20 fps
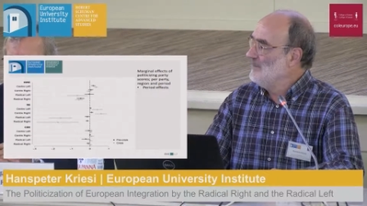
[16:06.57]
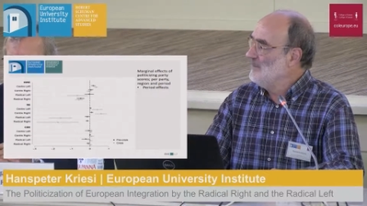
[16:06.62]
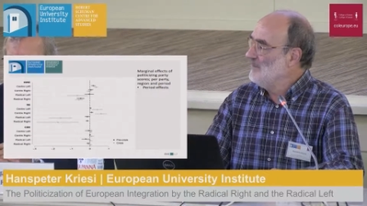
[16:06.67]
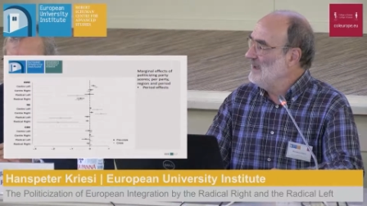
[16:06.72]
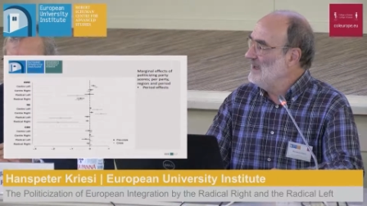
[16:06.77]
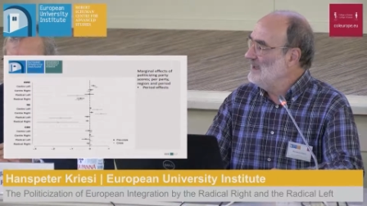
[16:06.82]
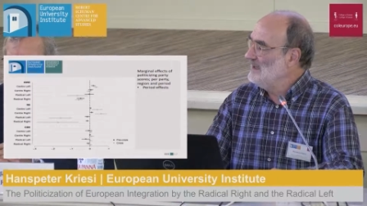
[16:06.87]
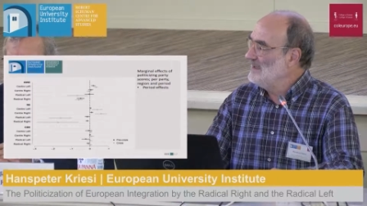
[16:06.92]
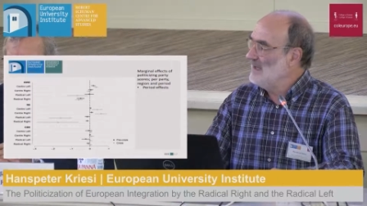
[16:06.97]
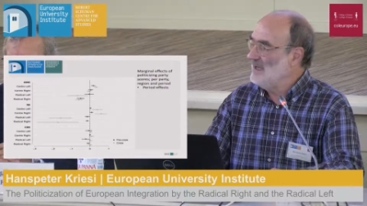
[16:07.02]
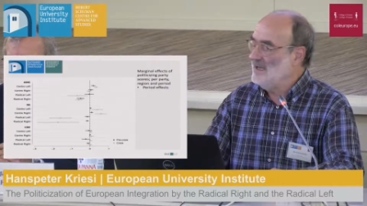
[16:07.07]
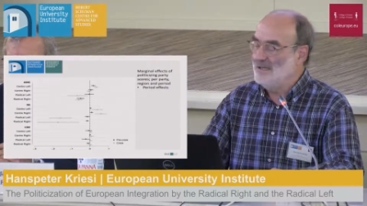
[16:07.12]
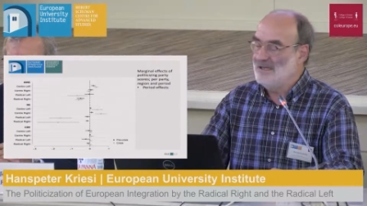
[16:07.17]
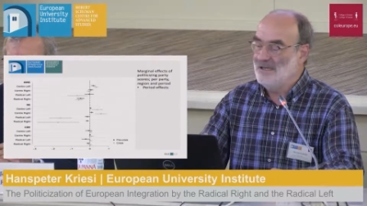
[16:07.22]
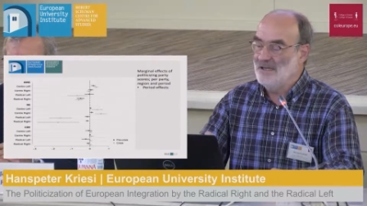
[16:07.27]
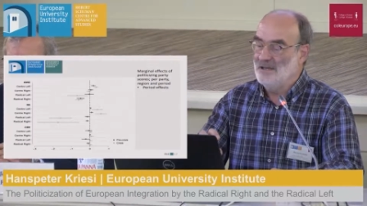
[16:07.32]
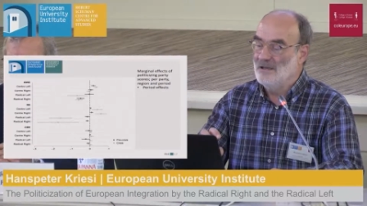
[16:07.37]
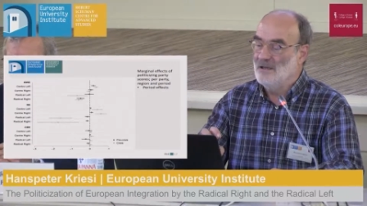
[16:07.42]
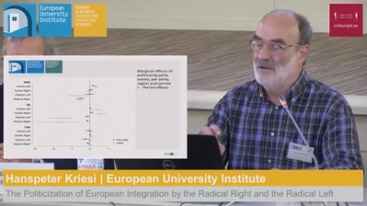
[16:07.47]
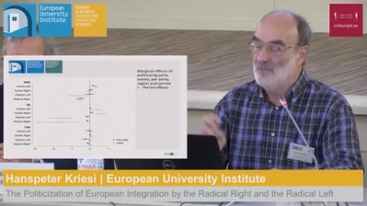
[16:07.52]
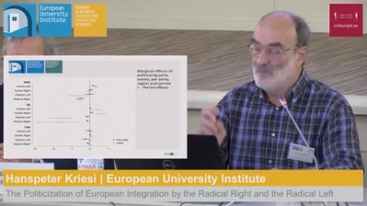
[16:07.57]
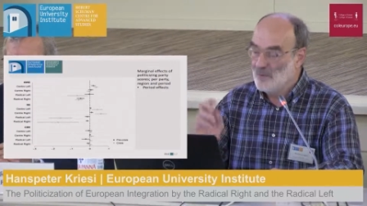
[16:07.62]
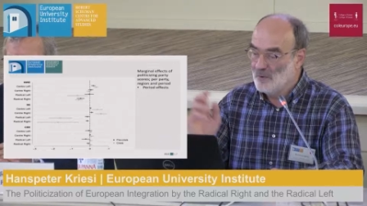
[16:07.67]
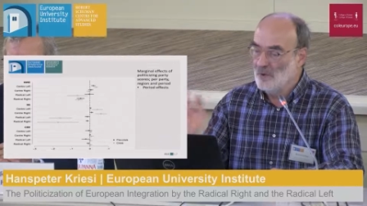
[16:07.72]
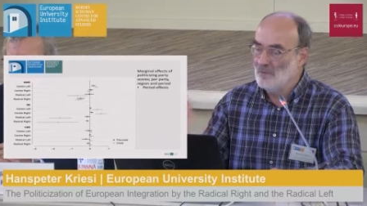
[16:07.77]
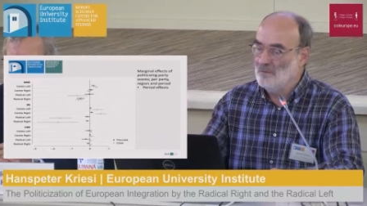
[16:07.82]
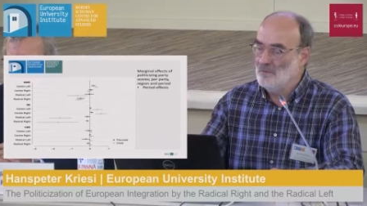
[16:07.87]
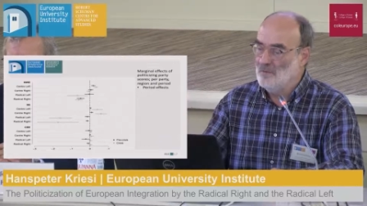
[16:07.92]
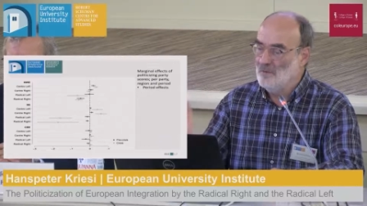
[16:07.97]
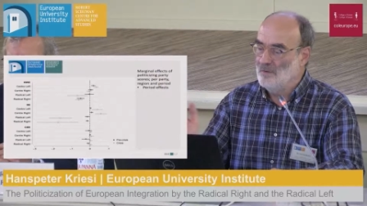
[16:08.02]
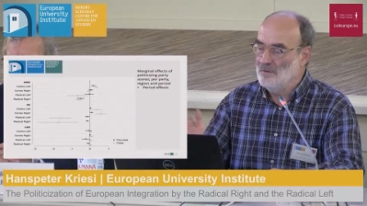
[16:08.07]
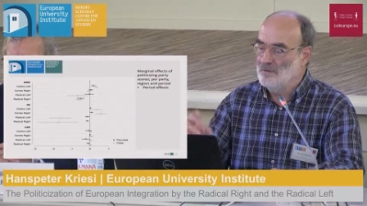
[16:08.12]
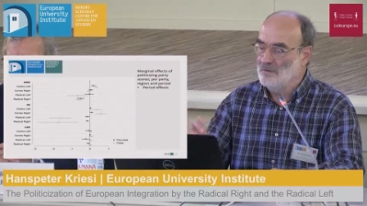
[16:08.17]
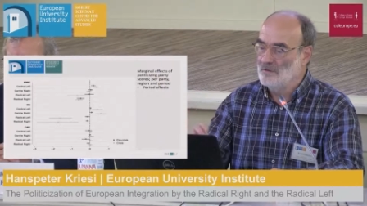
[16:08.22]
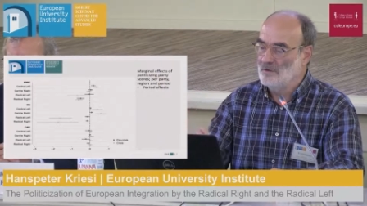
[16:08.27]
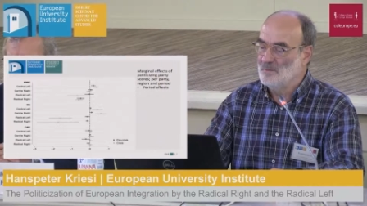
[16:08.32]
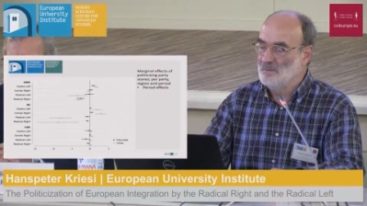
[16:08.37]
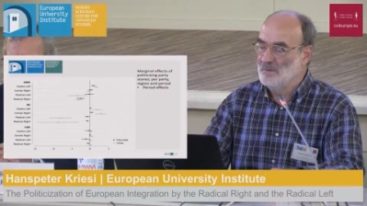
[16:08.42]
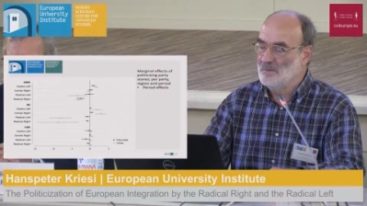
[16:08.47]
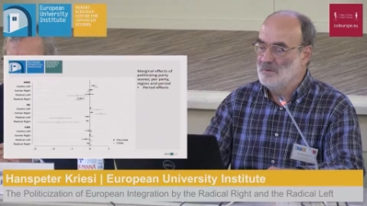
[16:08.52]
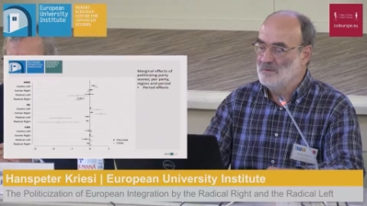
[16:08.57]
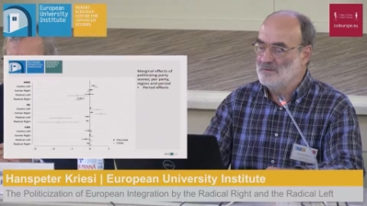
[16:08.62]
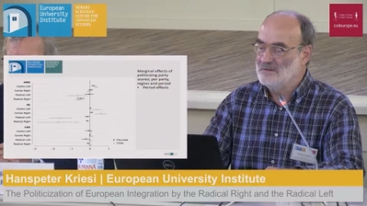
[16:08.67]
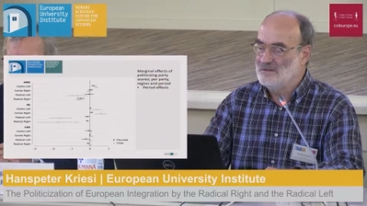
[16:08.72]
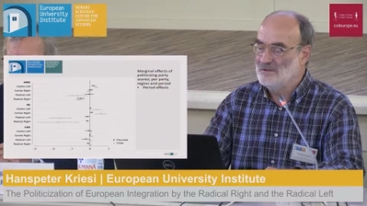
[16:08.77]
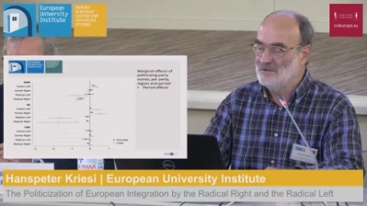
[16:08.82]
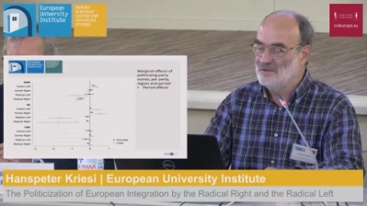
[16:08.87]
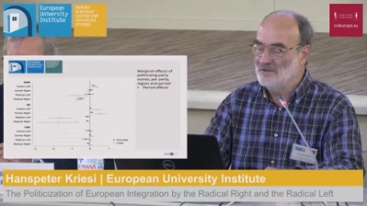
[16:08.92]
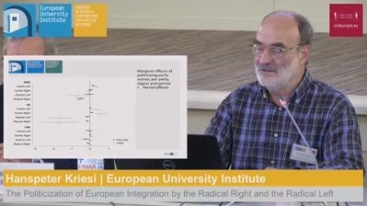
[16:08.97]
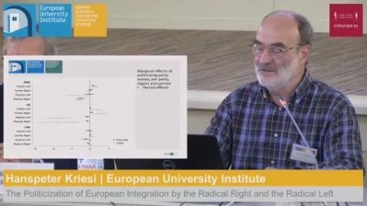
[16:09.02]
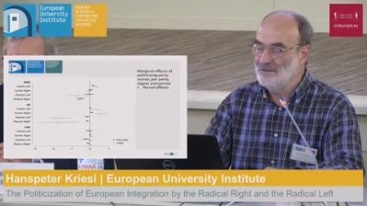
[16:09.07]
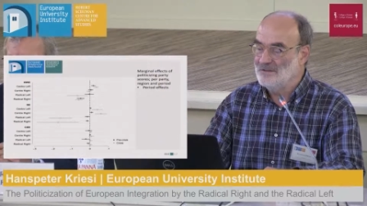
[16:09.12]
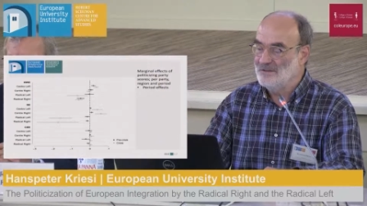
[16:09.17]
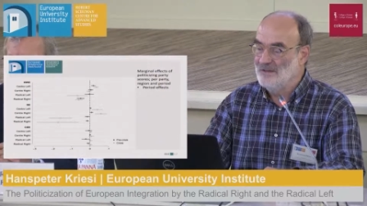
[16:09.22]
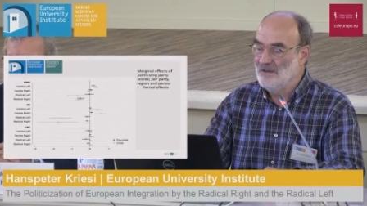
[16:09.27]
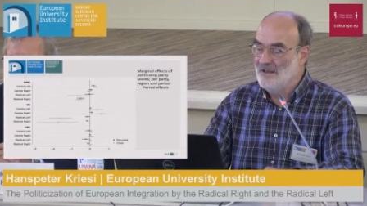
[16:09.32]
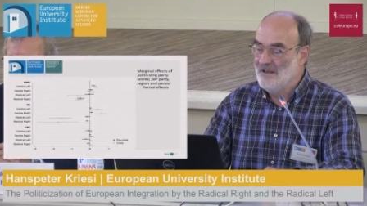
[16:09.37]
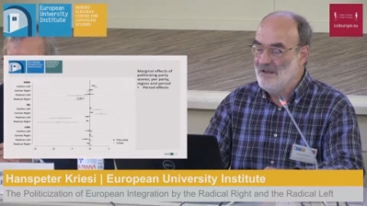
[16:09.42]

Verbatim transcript: been taking pro Europe positions.